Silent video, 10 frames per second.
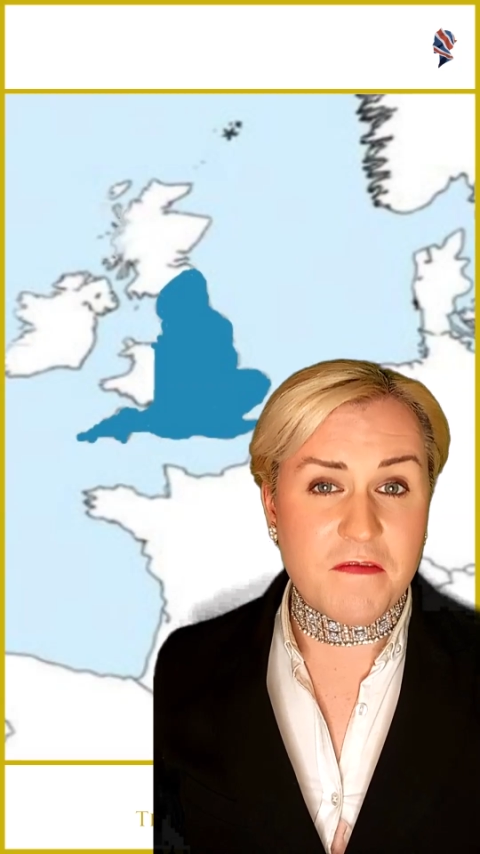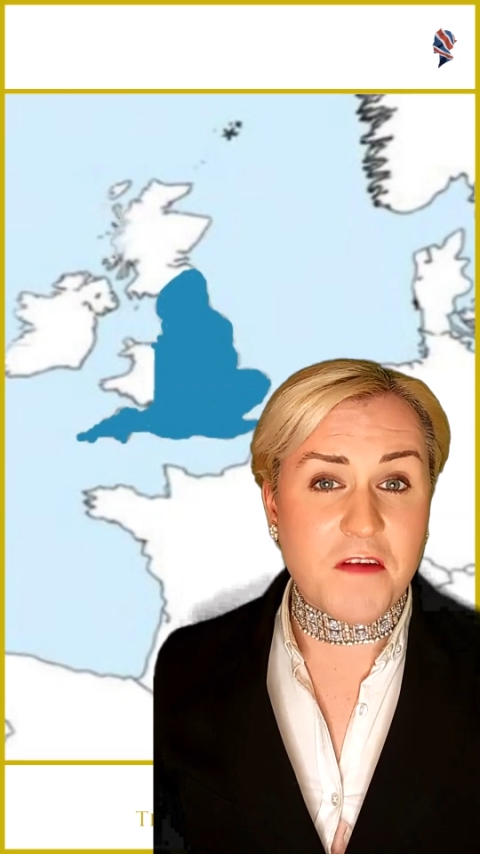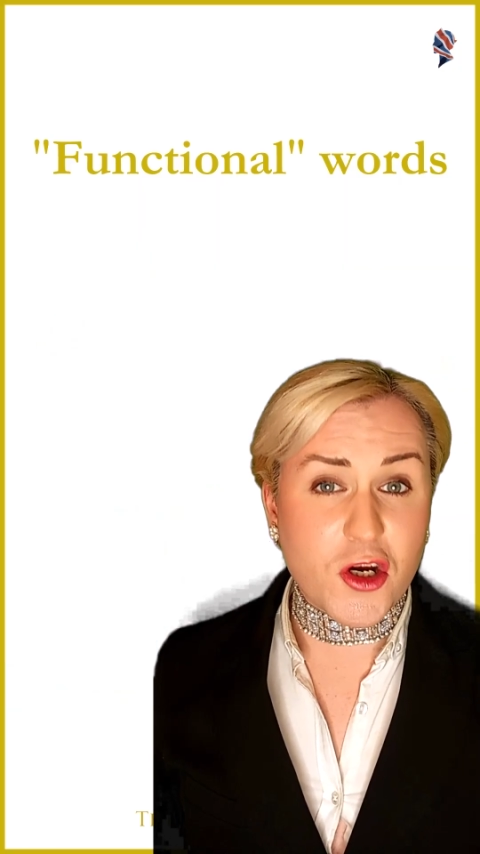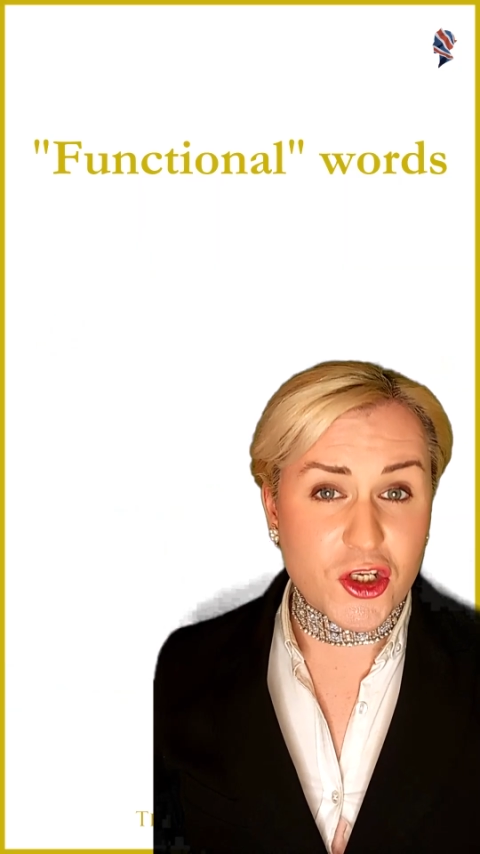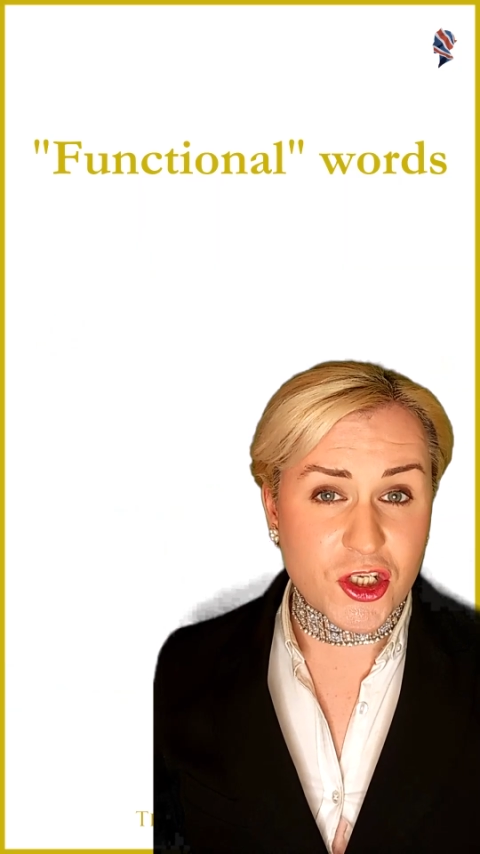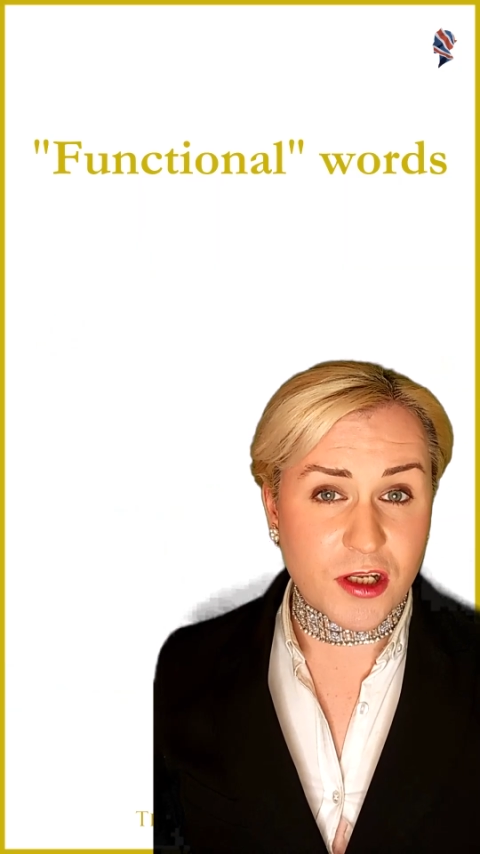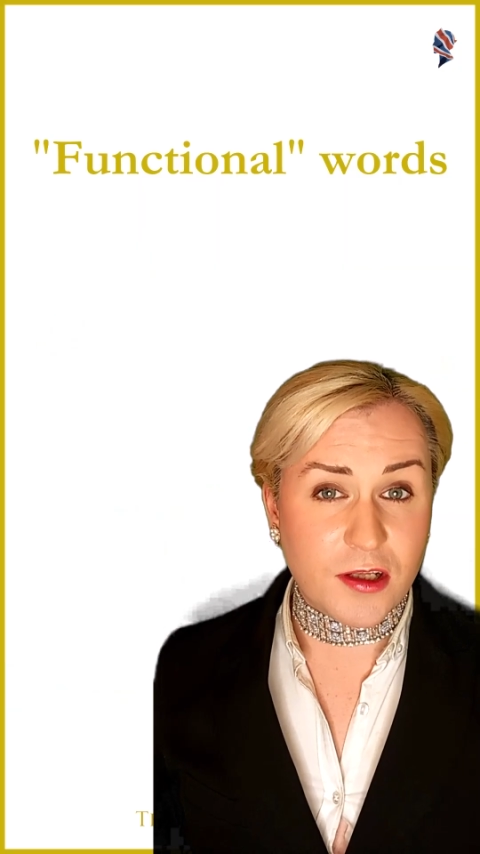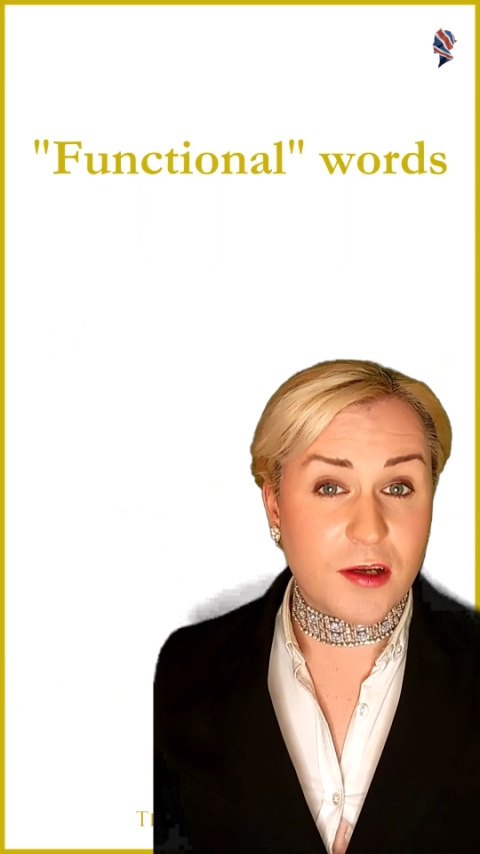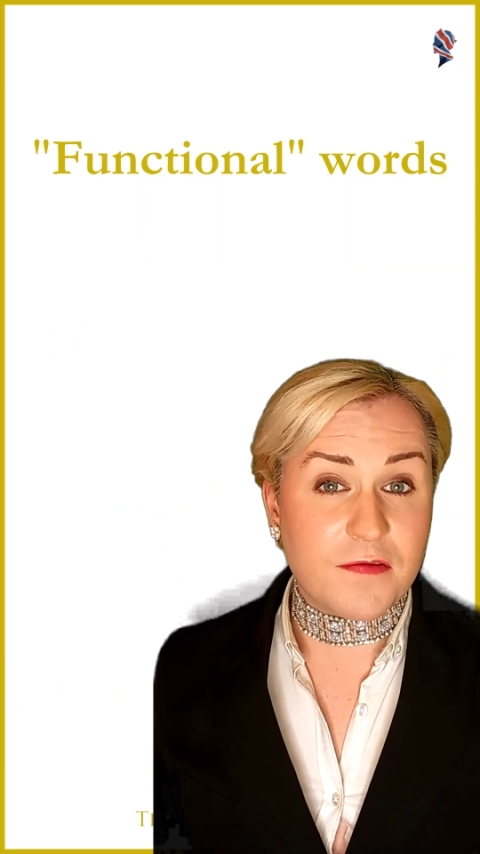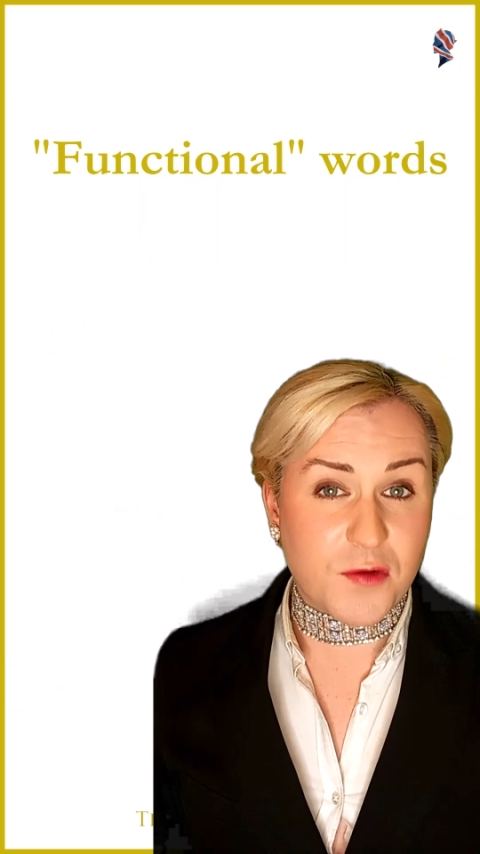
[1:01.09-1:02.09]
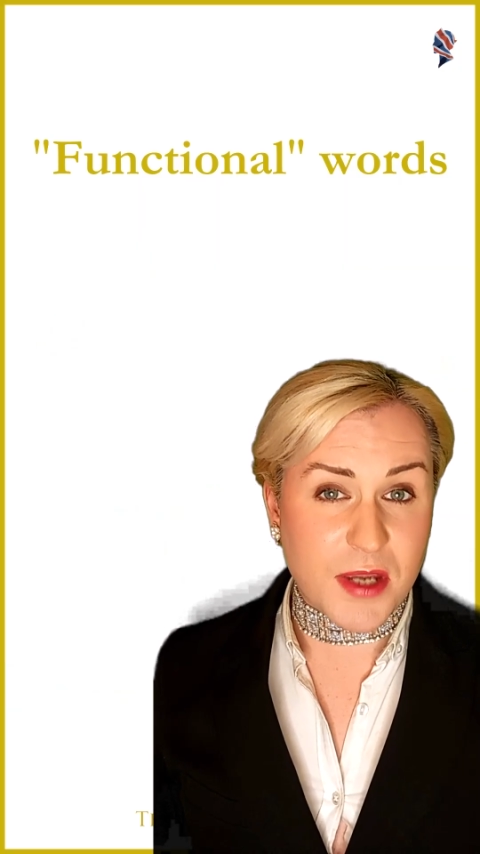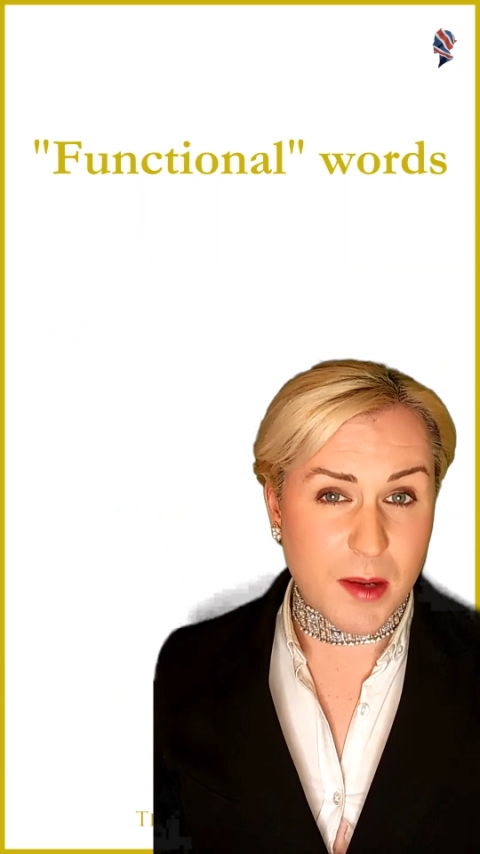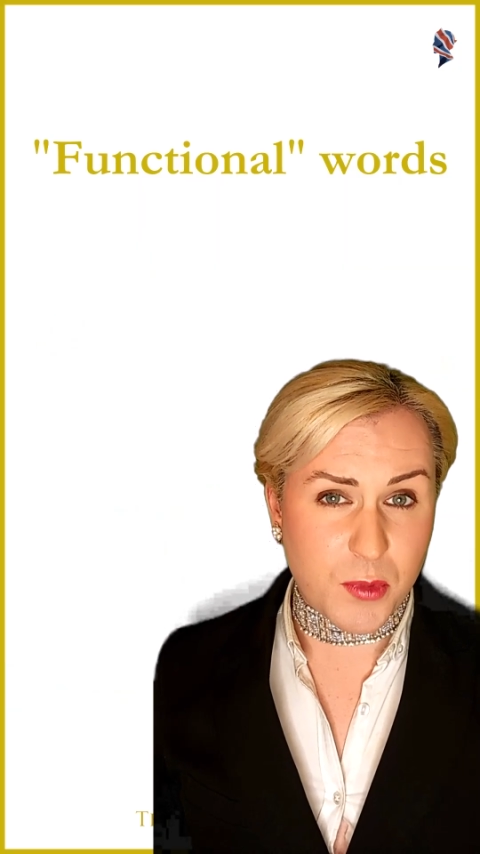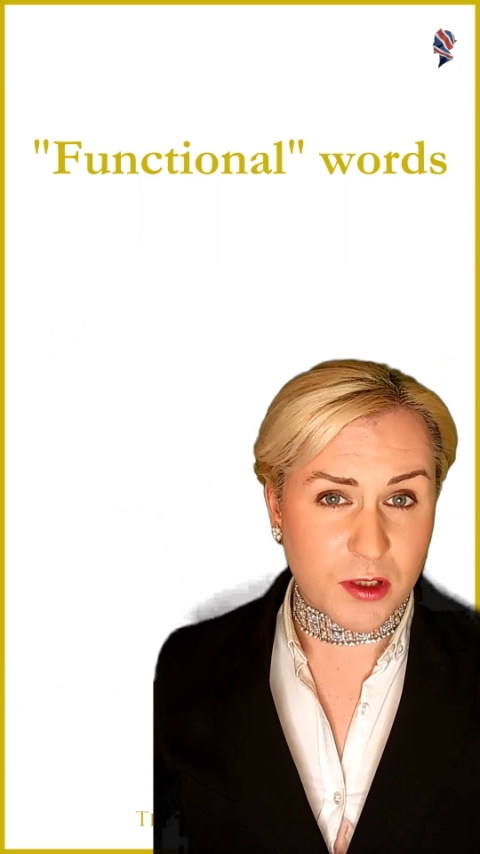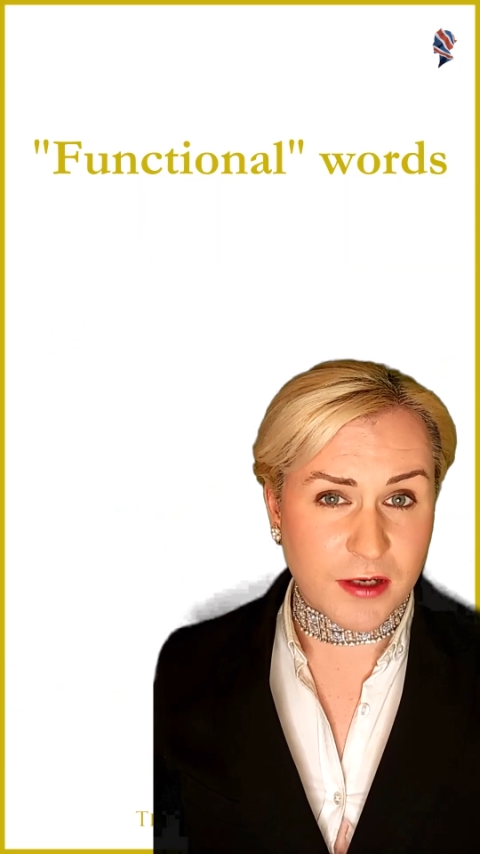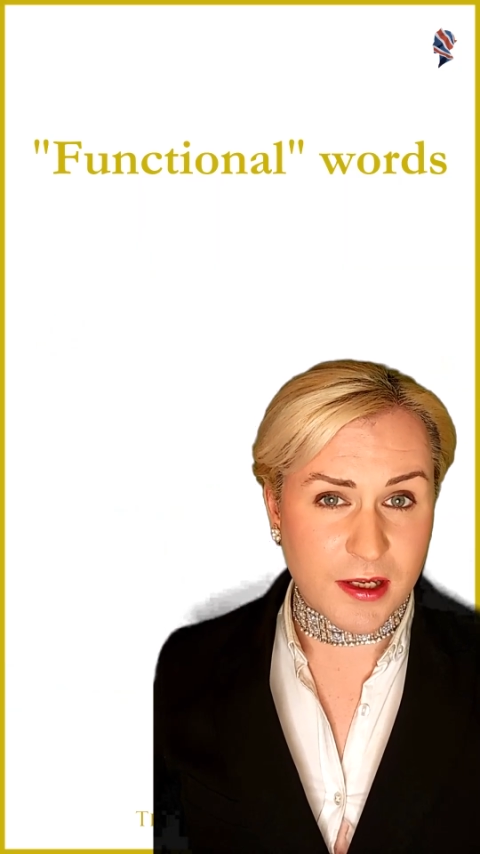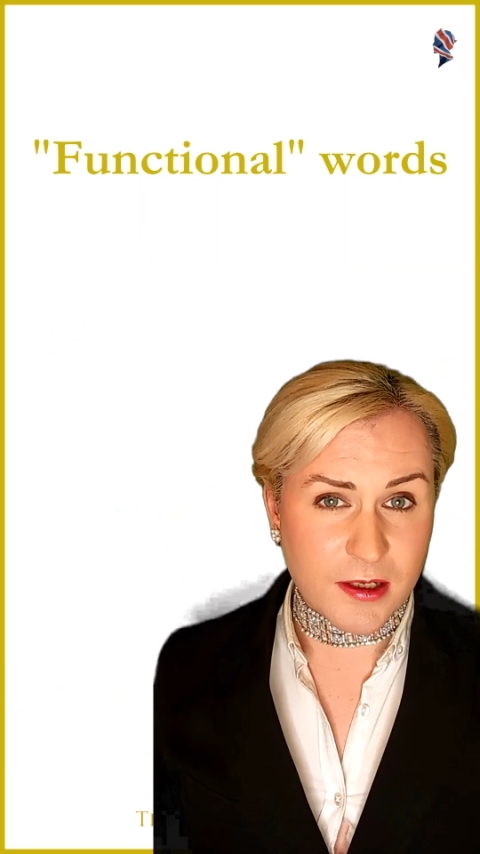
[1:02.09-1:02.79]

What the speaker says: functional vocabulary.